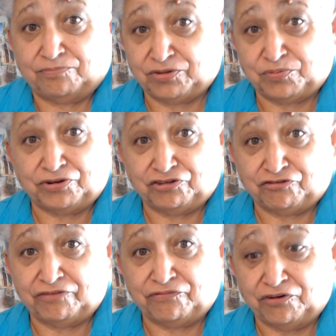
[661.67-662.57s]
pretty
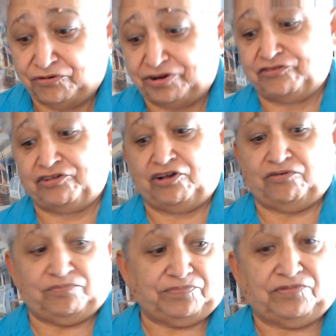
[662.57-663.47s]
straightforward.
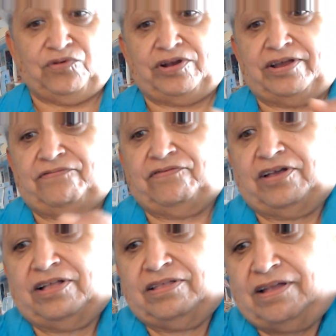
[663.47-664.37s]
So what I've
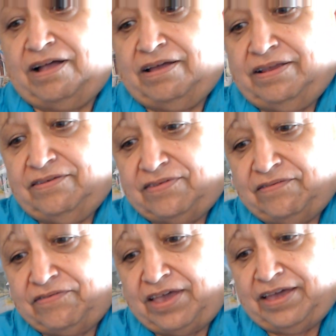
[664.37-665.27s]
done is
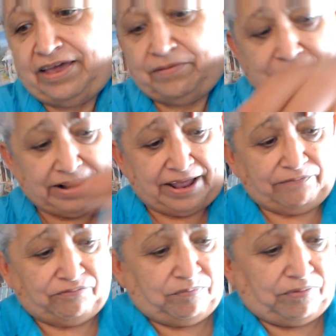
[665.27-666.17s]
I had about
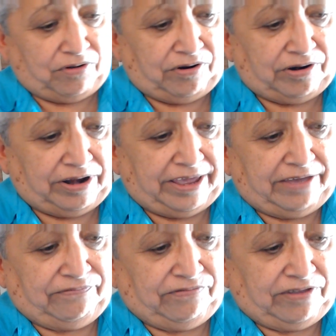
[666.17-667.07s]
half a bar
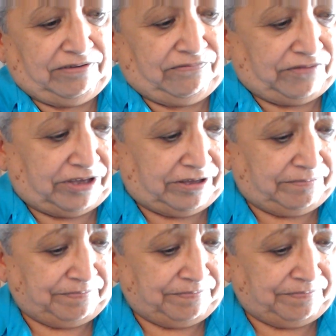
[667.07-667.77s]
left of